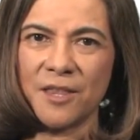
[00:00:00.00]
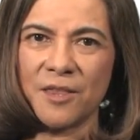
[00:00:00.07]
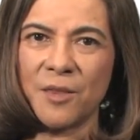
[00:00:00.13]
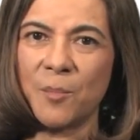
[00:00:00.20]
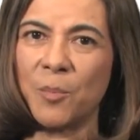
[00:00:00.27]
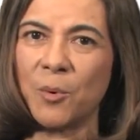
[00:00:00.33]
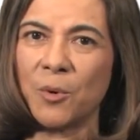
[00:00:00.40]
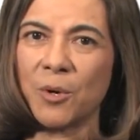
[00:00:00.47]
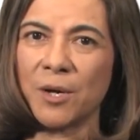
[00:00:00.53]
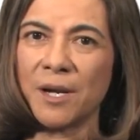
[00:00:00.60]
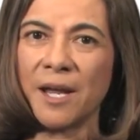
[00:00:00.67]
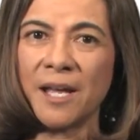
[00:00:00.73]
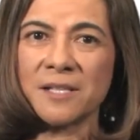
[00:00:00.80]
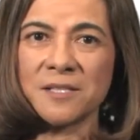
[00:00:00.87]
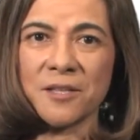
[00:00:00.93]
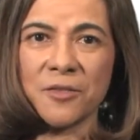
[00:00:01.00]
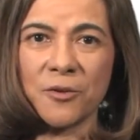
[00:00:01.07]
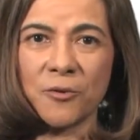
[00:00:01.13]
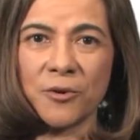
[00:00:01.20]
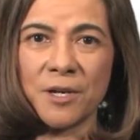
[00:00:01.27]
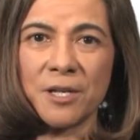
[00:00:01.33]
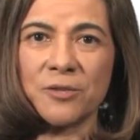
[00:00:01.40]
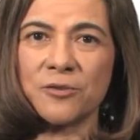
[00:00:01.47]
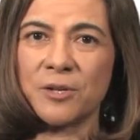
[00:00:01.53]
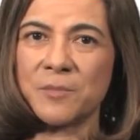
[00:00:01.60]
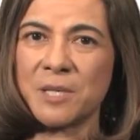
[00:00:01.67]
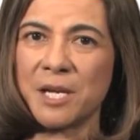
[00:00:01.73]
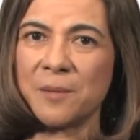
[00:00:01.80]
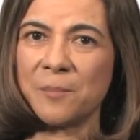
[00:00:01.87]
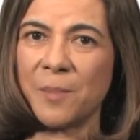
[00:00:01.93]
The board has authority to
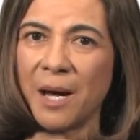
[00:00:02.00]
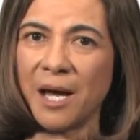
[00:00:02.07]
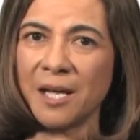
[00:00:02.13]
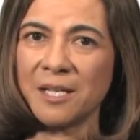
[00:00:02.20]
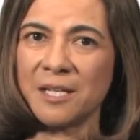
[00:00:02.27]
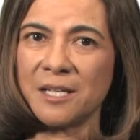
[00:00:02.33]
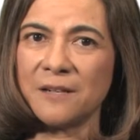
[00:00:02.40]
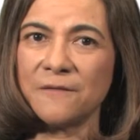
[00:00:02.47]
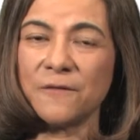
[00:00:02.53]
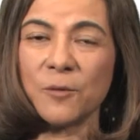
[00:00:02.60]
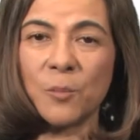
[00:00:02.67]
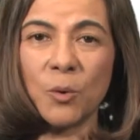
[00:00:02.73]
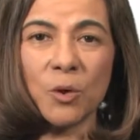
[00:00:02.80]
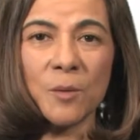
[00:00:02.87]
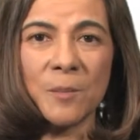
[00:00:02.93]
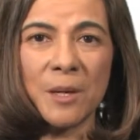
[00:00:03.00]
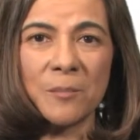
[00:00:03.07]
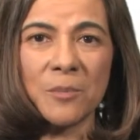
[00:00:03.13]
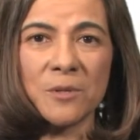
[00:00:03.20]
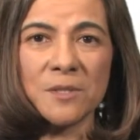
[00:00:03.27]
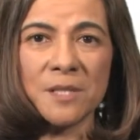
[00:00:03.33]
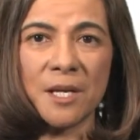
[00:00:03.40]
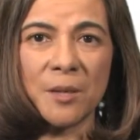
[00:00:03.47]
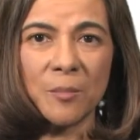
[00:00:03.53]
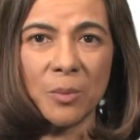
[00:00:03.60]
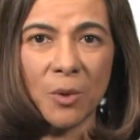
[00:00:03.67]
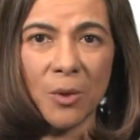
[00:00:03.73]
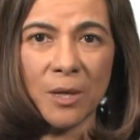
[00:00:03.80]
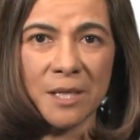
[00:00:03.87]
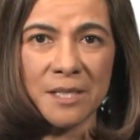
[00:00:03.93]
obtain bonding for board members and
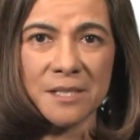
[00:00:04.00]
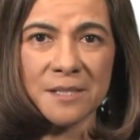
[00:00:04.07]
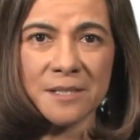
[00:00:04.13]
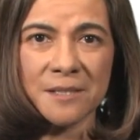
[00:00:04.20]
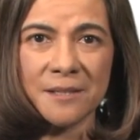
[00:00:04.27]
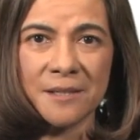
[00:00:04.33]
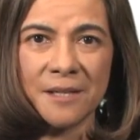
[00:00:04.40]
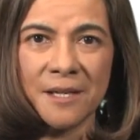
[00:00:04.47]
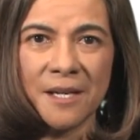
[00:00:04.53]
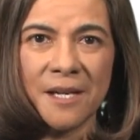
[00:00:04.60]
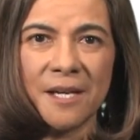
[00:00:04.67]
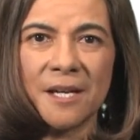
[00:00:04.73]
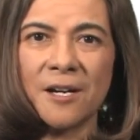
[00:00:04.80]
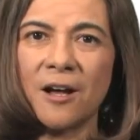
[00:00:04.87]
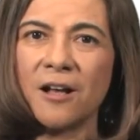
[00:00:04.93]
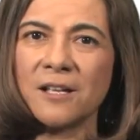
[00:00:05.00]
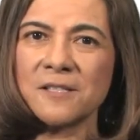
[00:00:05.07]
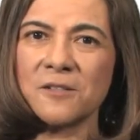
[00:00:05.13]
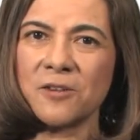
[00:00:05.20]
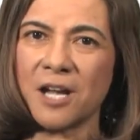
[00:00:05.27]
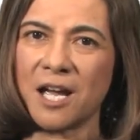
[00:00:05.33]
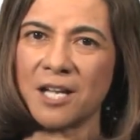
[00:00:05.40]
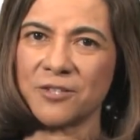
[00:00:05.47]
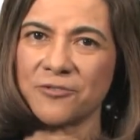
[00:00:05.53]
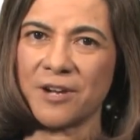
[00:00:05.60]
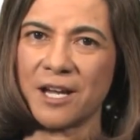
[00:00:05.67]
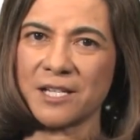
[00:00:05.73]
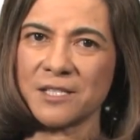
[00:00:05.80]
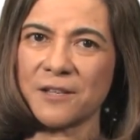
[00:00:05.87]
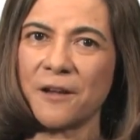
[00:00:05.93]
employees. It also
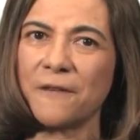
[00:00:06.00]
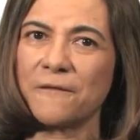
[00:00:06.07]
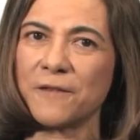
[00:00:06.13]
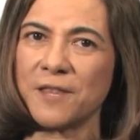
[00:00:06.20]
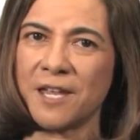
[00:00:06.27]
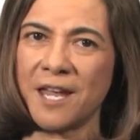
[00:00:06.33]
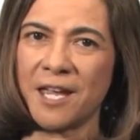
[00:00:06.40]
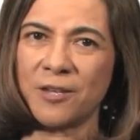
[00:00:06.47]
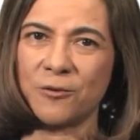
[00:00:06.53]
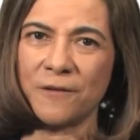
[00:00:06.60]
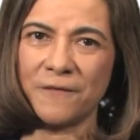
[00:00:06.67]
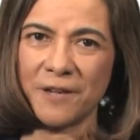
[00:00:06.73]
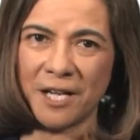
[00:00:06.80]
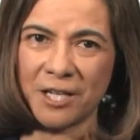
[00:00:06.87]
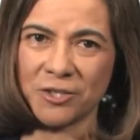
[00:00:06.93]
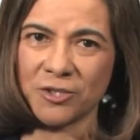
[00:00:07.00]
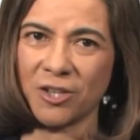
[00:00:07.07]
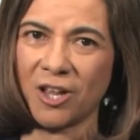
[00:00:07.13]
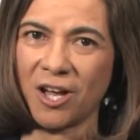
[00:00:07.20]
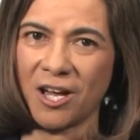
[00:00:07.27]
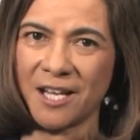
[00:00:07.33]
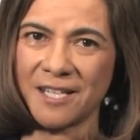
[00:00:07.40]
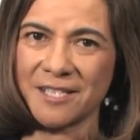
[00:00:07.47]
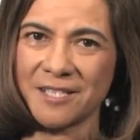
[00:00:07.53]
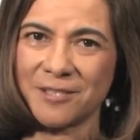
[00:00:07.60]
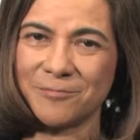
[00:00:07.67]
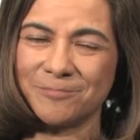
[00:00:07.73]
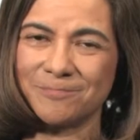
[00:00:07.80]
contracts for the annual financial audit.